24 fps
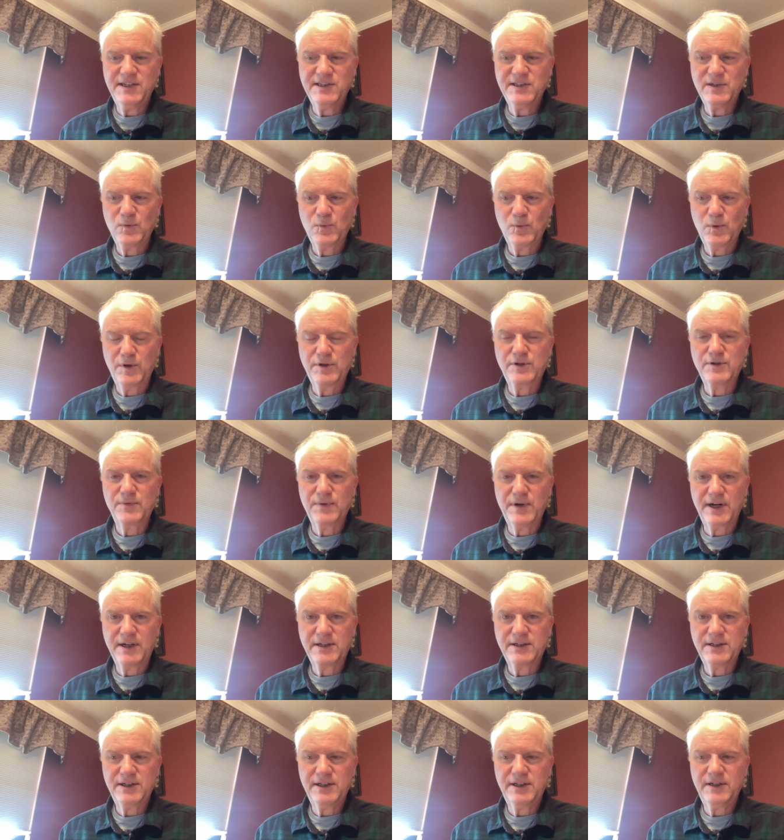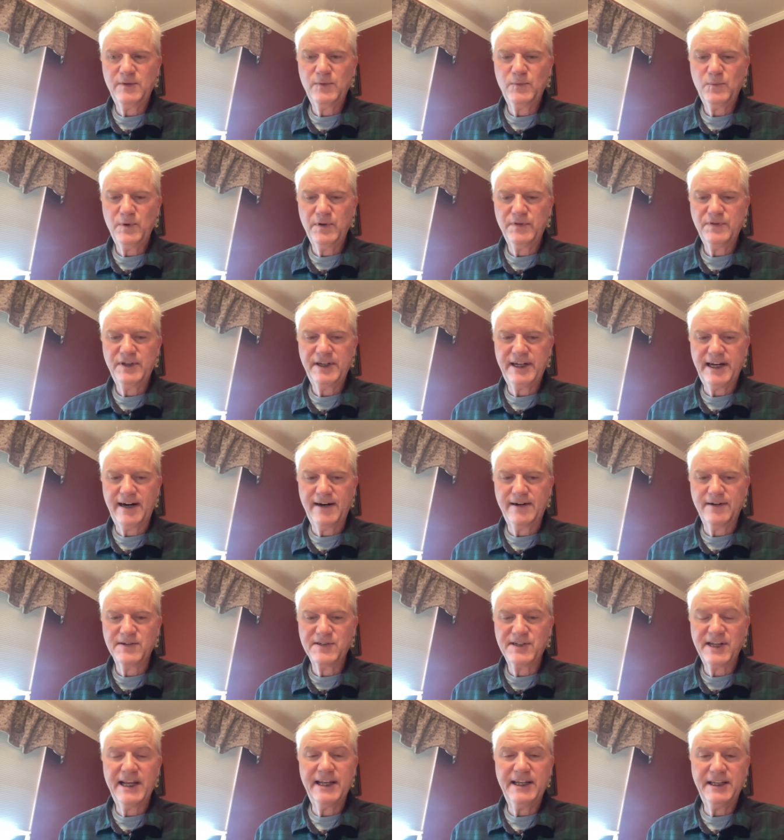that work directly with the
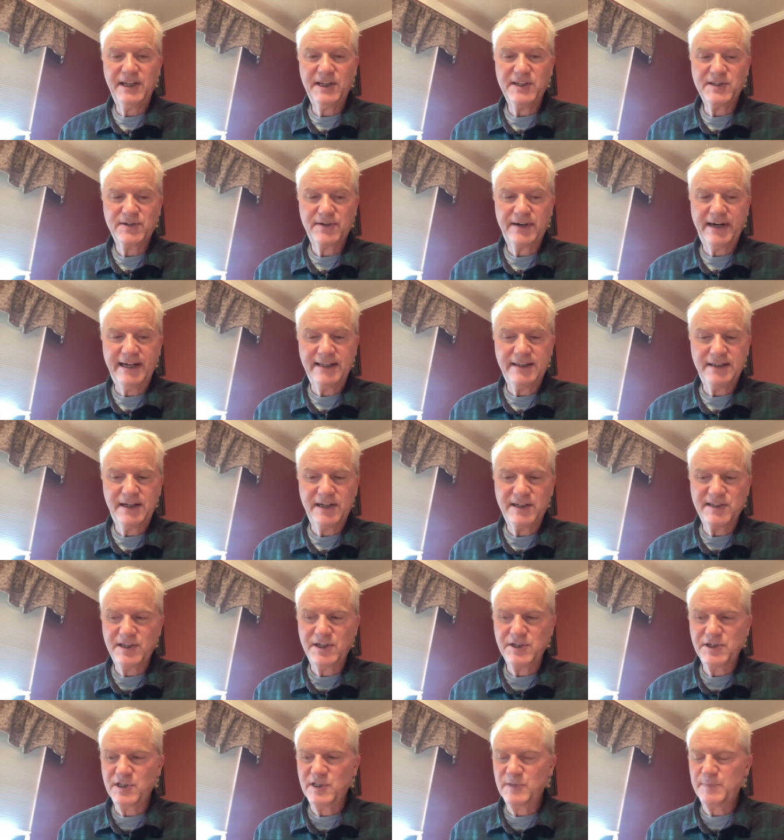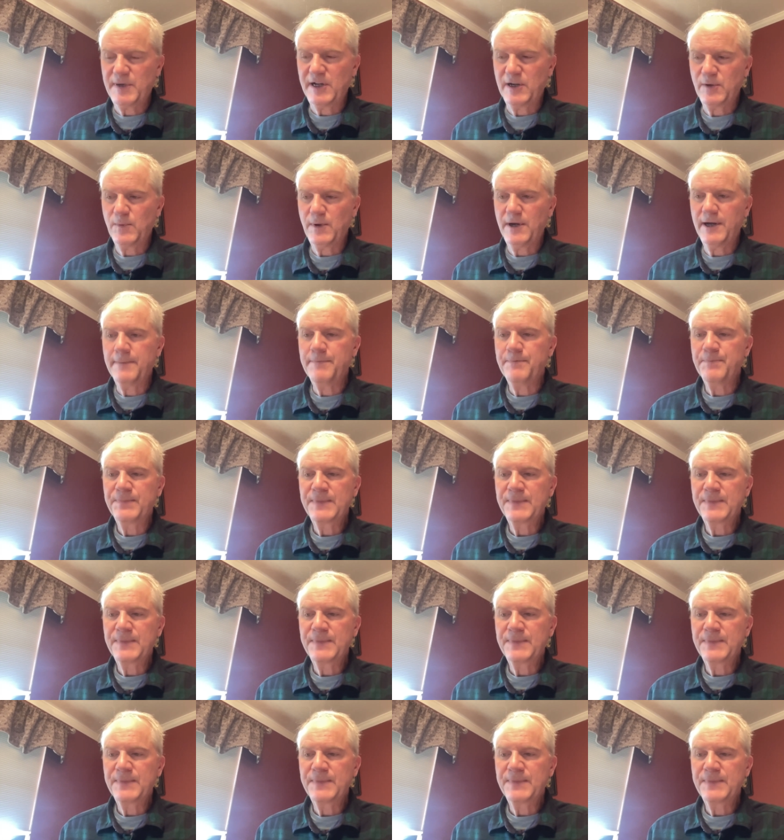carriers, AEs are analytics engines, by the way,